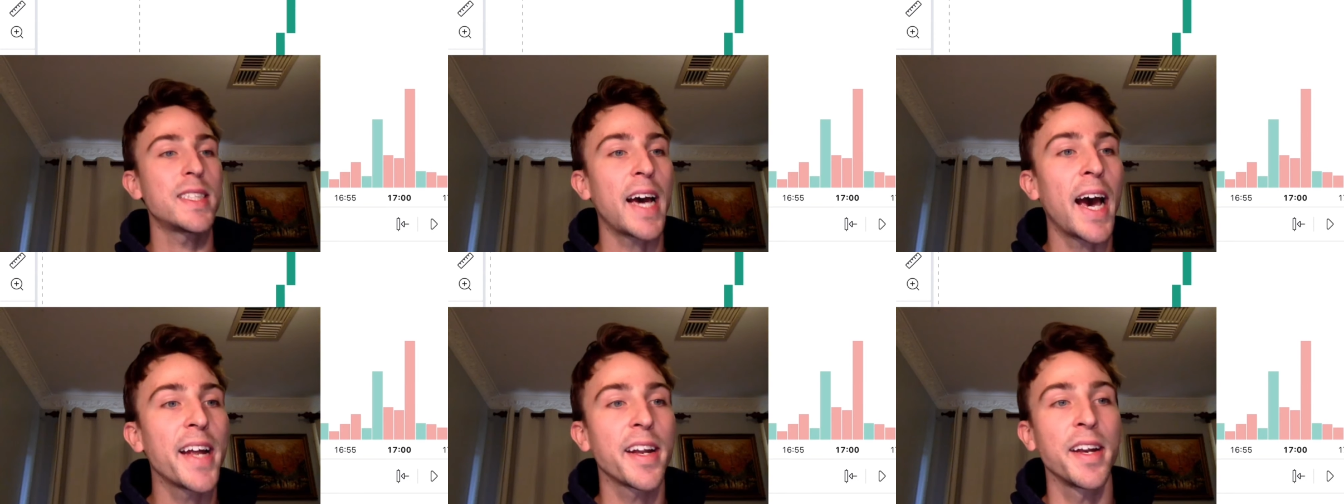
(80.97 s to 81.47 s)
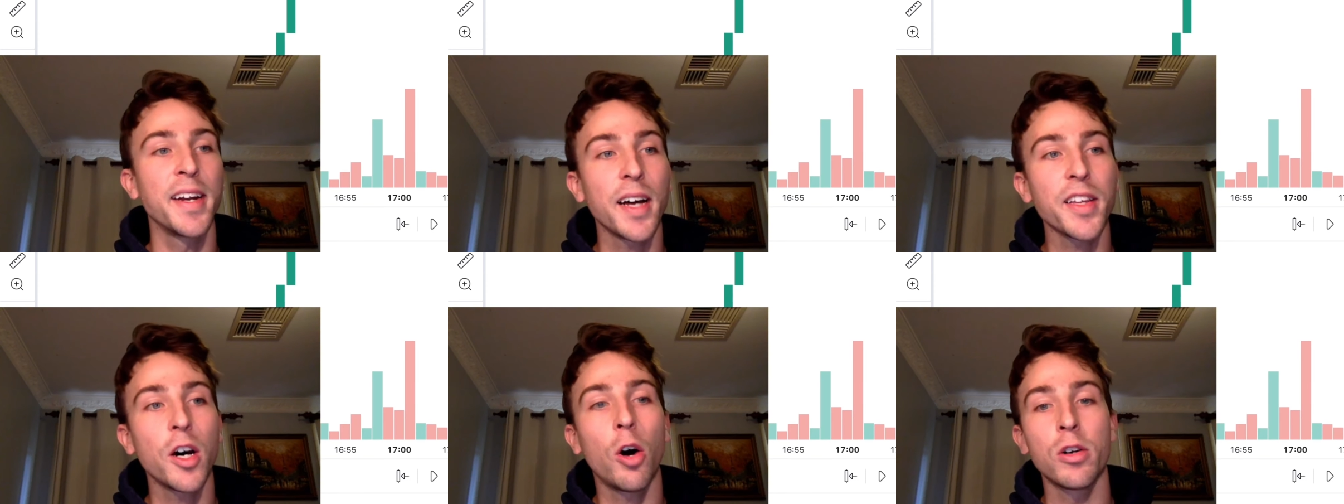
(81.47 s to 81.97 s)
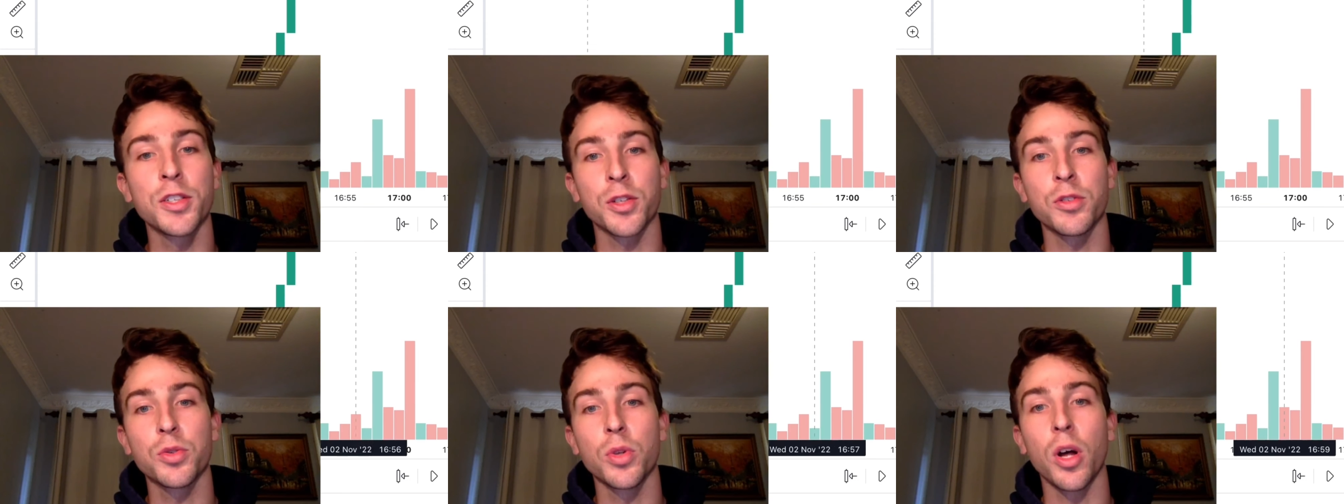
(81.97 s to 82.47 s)
to add another
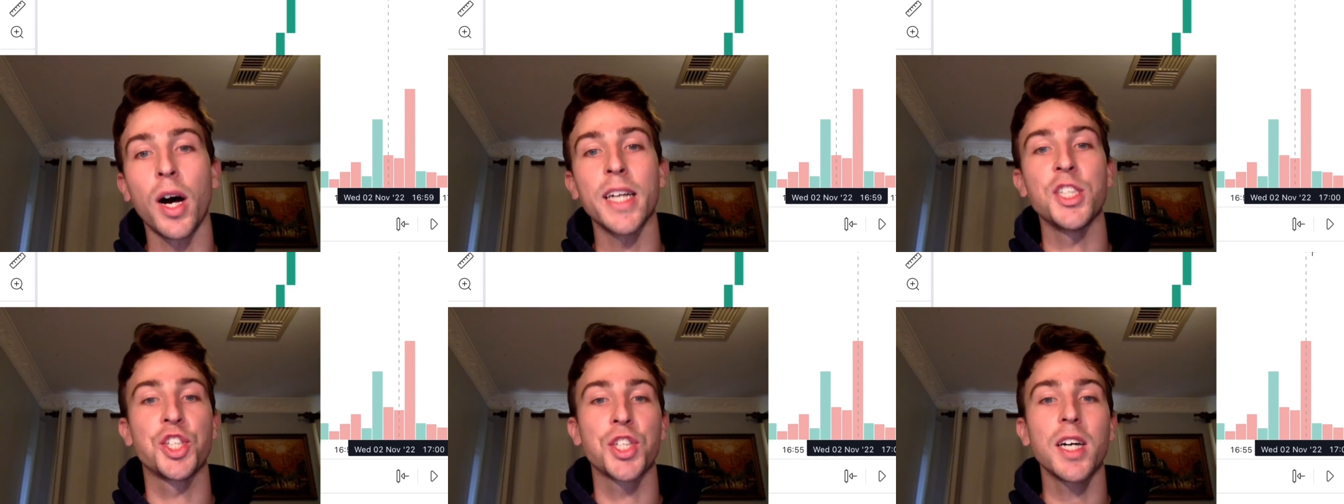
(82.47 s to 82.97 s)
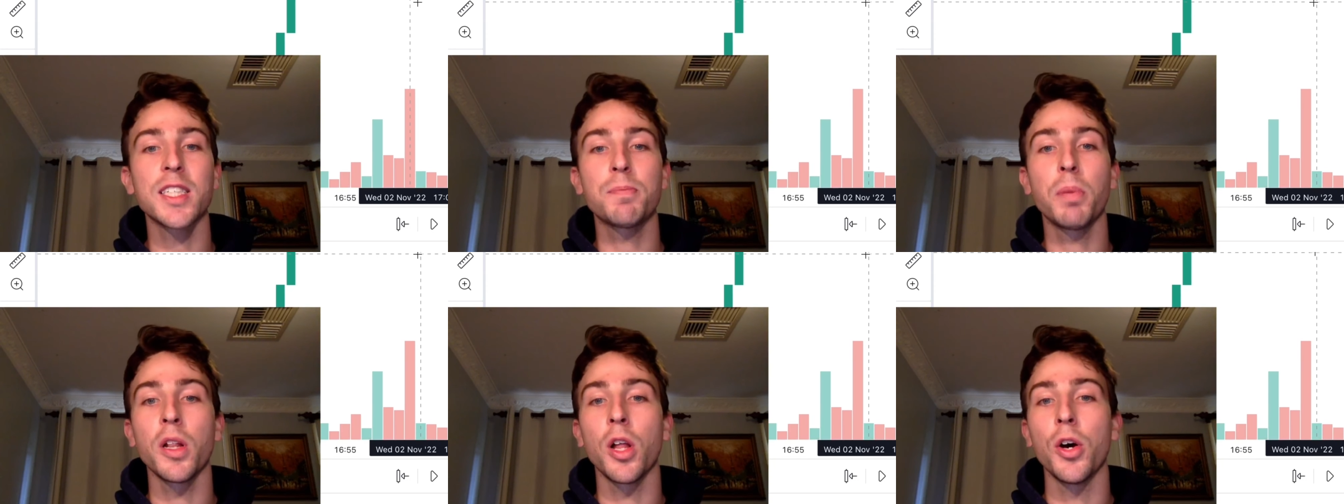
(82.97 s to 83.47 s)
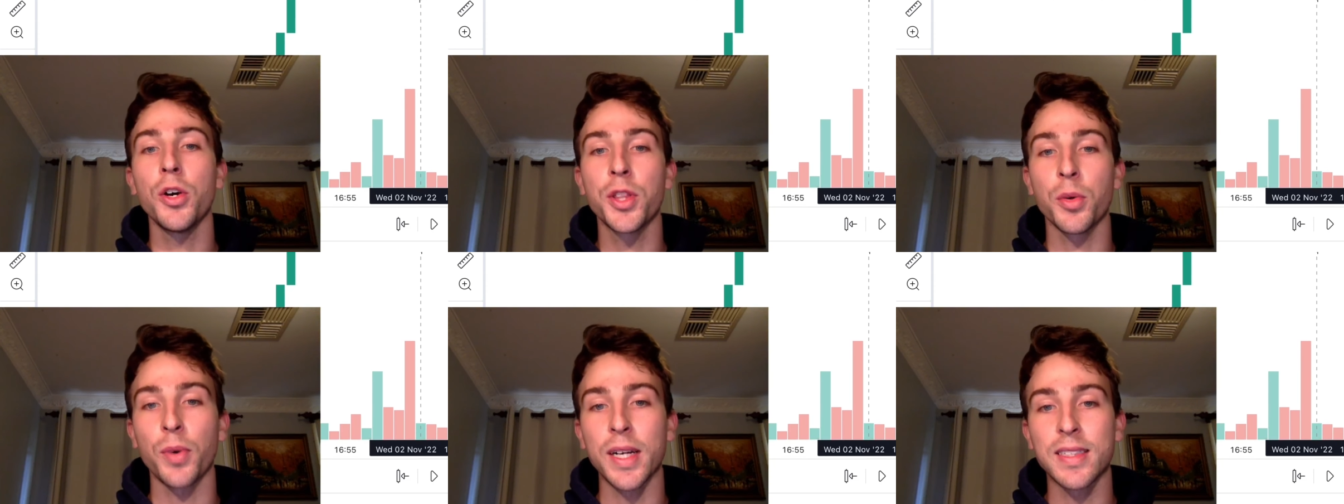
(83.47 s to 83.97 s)
horizontal line just below
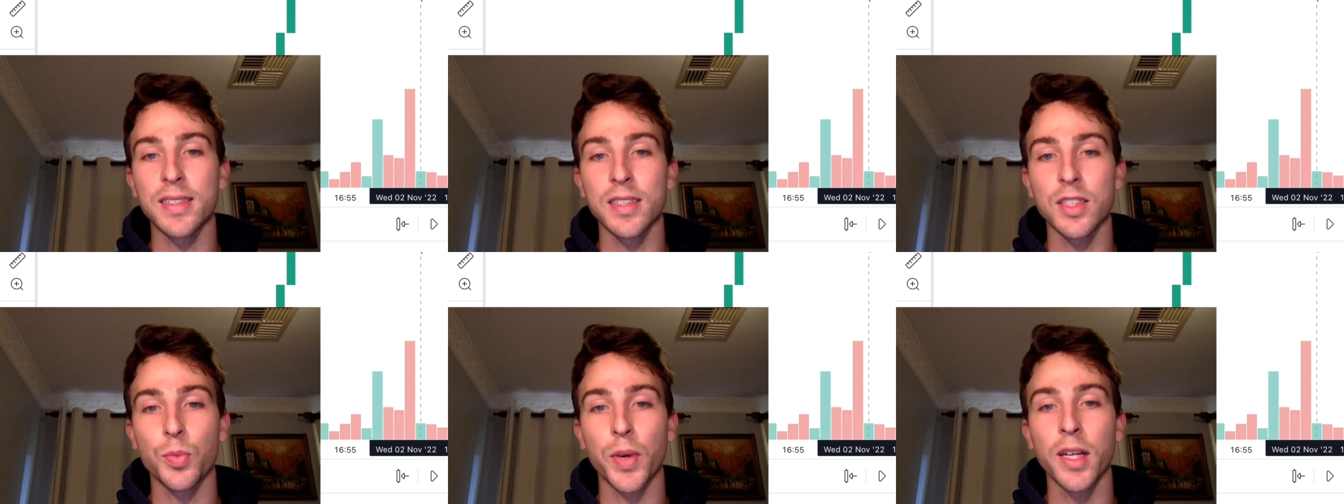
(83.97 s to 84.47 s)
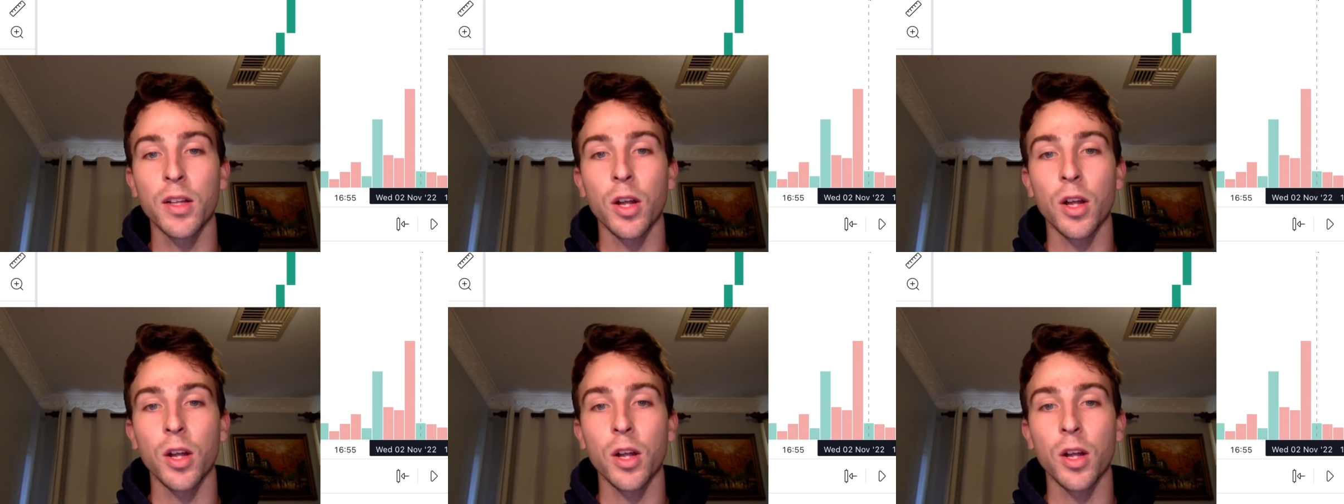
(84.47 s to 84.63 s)
the recent swing